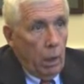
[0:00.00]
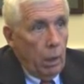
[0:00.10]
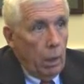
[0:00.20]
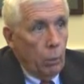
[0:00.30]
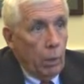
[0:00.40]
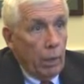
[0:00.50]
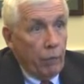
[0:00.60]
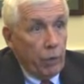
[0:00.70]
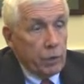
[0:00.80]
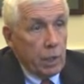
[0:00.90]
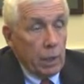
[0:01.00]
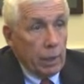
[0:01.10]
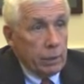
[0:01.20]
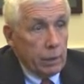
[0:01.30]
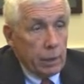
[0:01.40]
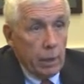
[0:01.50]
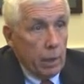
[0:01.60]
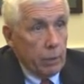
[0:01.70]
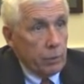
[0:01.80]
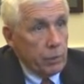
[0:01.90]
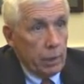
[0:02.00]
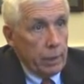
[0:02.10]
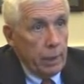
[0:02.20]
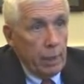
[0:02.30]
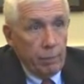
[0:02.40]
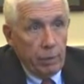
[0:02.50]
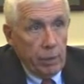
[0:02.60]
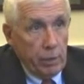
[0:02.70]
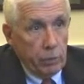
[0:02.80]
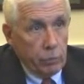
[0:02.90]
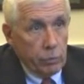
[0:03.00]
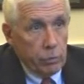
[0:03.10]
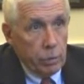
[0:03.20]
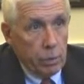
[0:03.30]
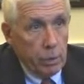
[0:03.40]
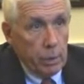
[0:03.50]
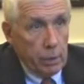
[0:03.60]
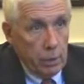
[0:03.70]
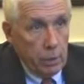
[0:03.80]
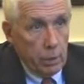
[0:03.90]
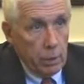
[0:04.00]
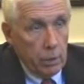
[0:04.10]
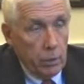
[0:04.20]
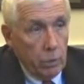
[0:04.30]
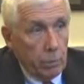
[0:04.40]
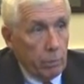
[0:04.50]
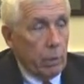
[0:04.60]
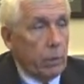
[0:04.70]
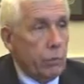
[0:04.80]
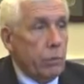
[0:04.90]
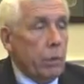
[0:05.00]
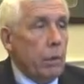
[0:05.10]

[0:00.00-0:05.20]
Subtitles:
When I first got elected to Congress, I didn't have any interest in human rights.